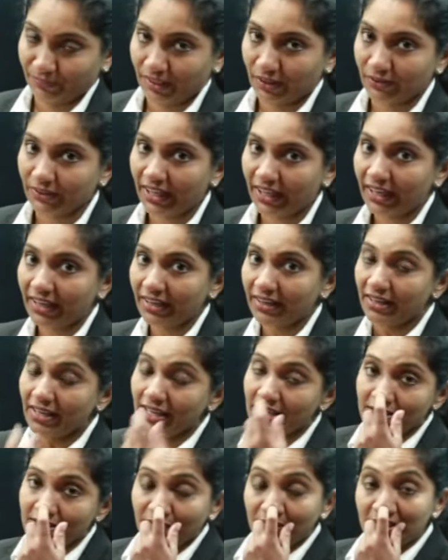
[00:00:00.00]
Okay,
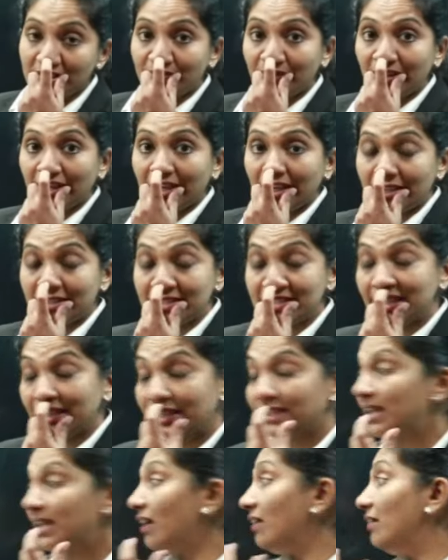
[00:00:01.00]
first we can see
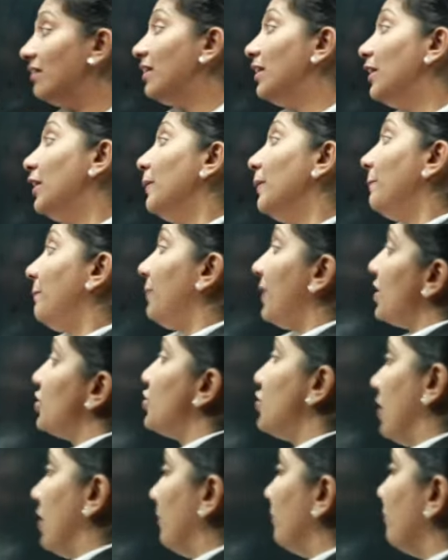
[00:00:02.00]
the
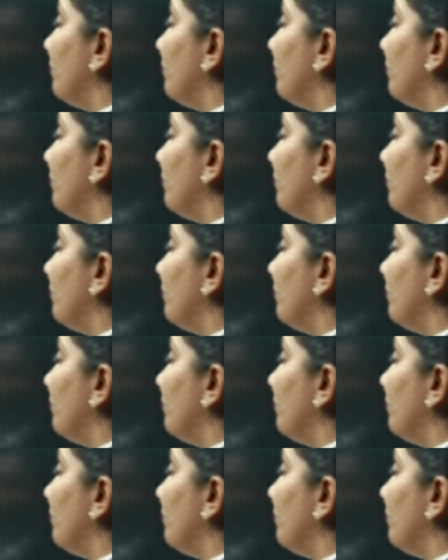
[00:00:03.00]
pressure.